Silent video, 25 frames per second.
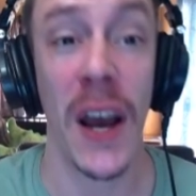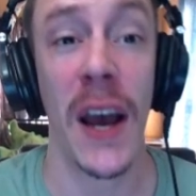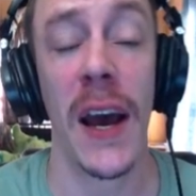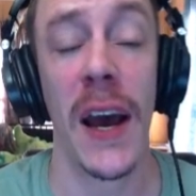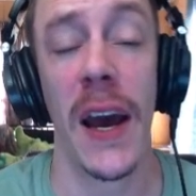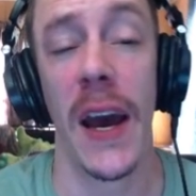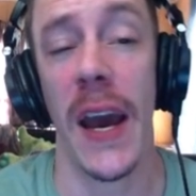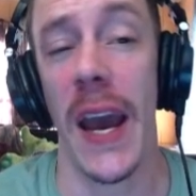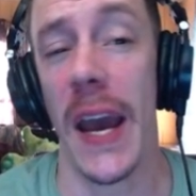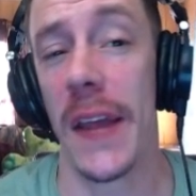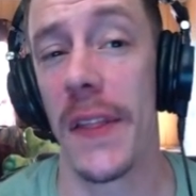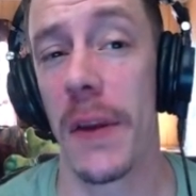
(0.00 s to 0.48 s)

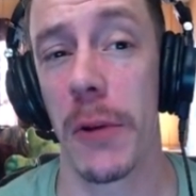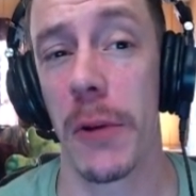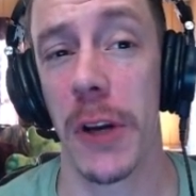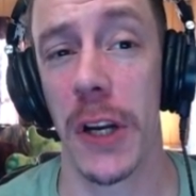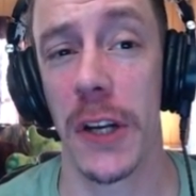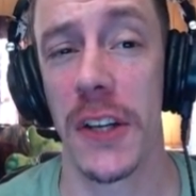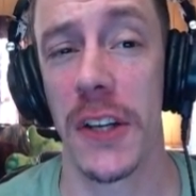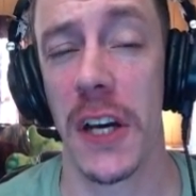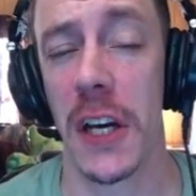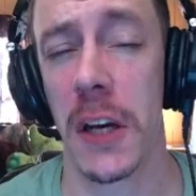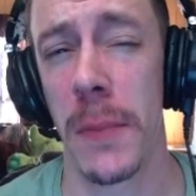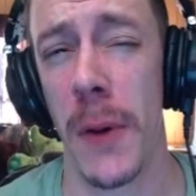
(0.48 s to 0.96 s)
And then we're
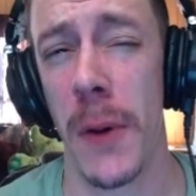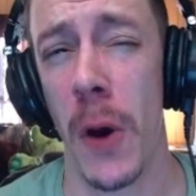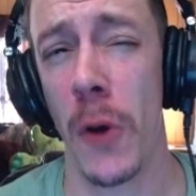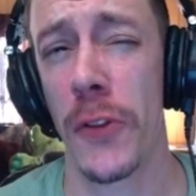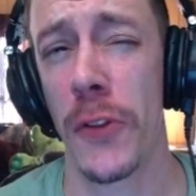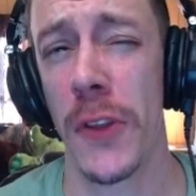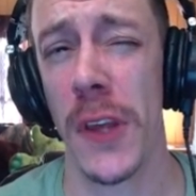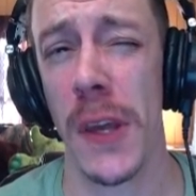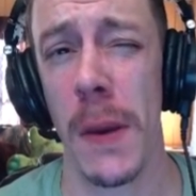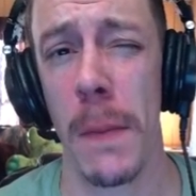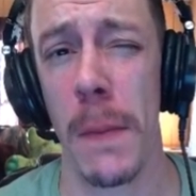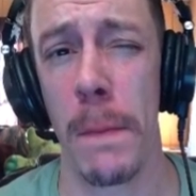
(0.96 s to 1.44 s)
going to talk about
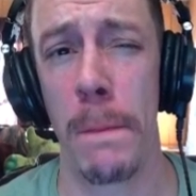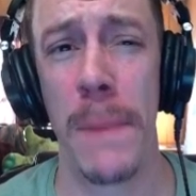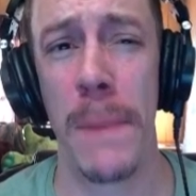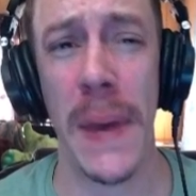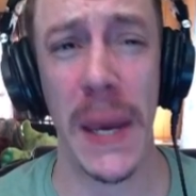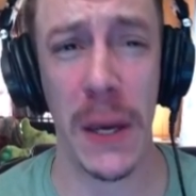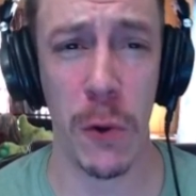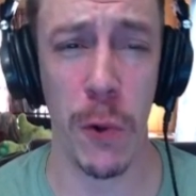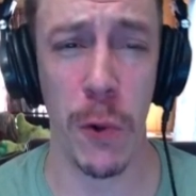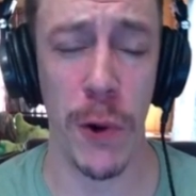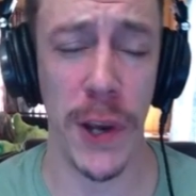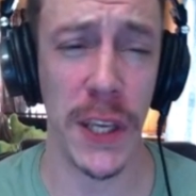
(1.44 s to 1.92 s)
the
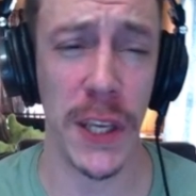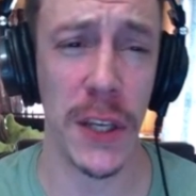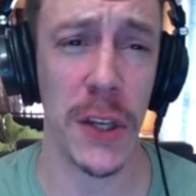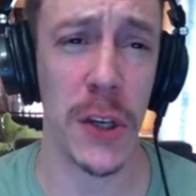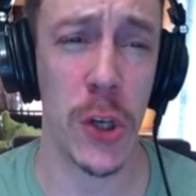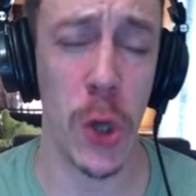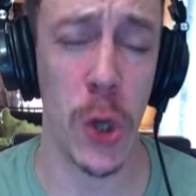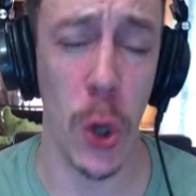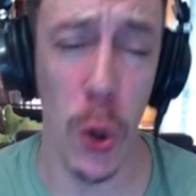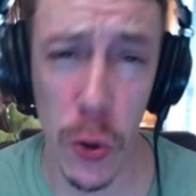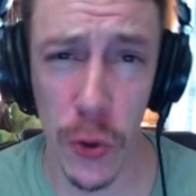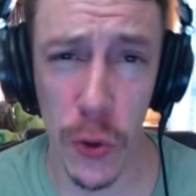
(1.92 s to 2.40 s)
Bitcoin
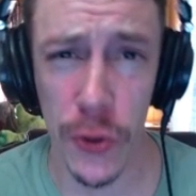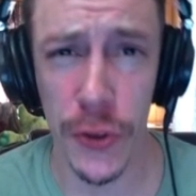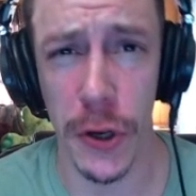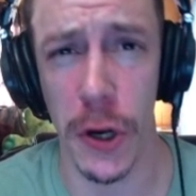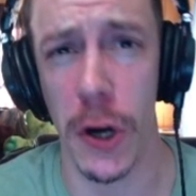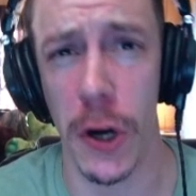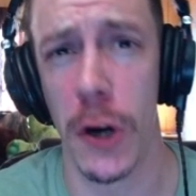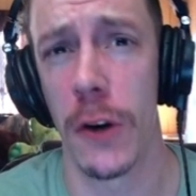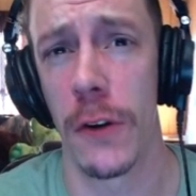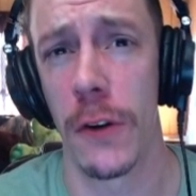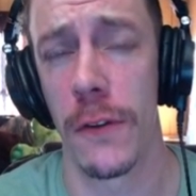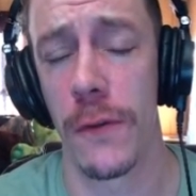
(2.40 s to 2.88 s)
Gold
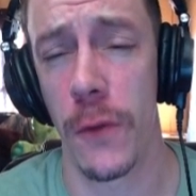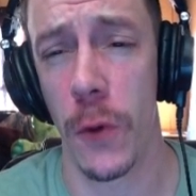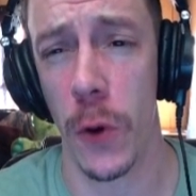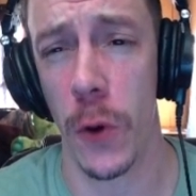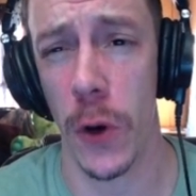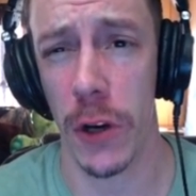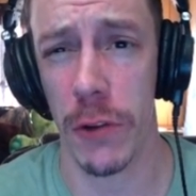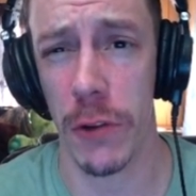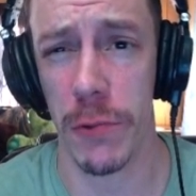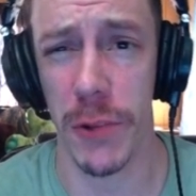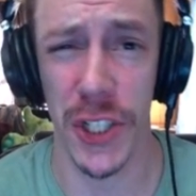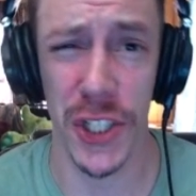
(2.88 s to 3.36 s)
hard
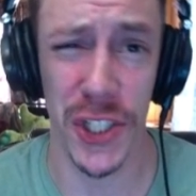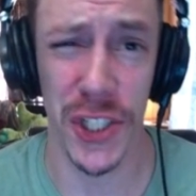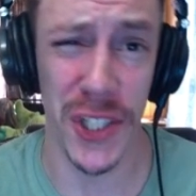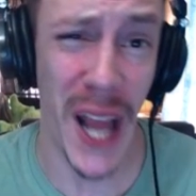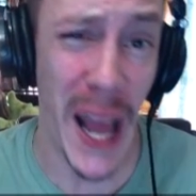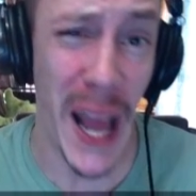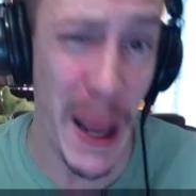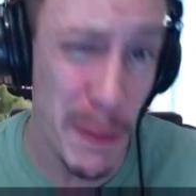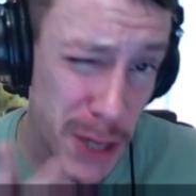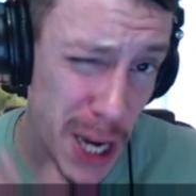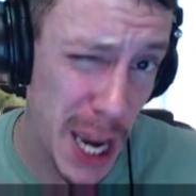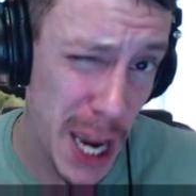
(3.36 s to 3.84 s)
fork, which
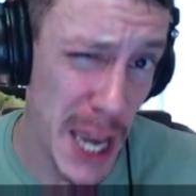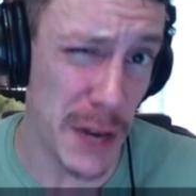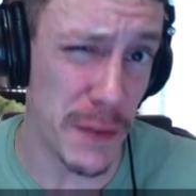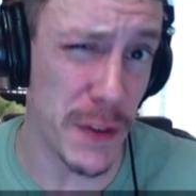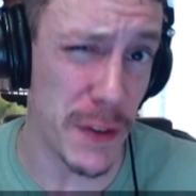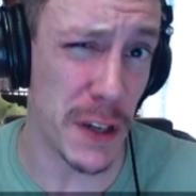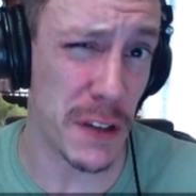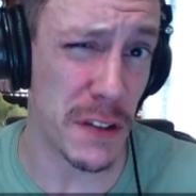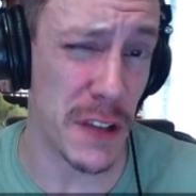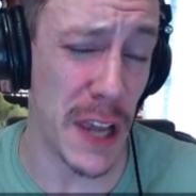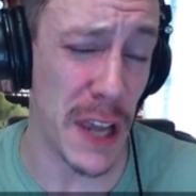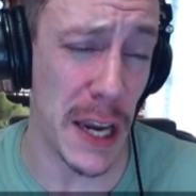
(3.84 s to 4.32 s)
I'm kind of
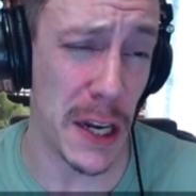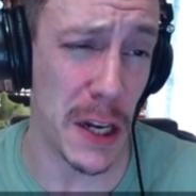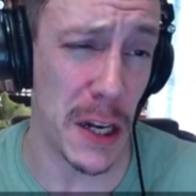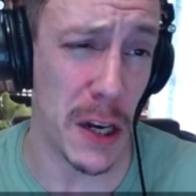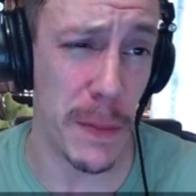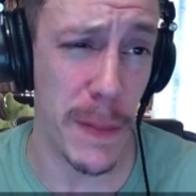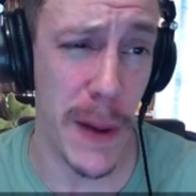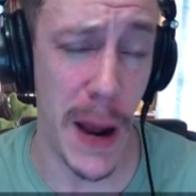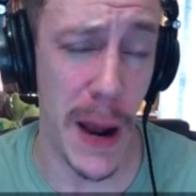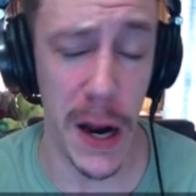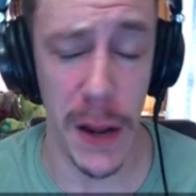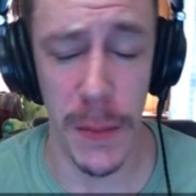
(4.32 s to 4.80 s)
excited
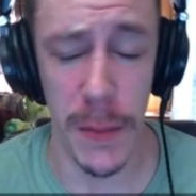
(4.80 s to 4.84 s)
about.